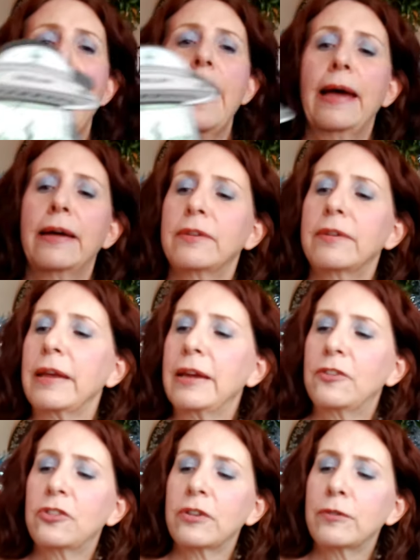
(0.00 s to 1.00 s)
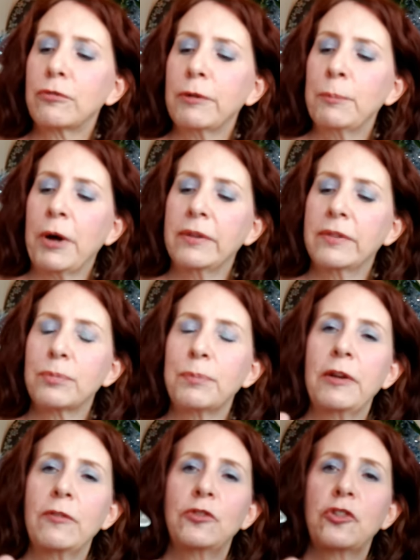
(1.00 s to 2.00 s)
And it just reminds
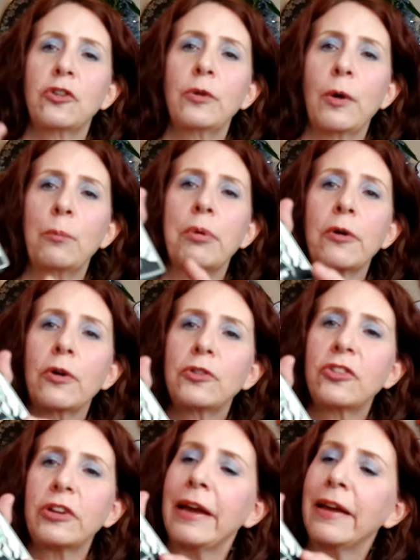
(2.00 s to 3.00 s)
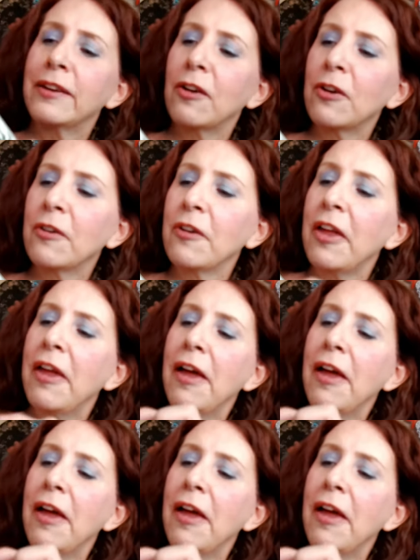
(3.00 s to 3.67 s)
me of Juno Birch and her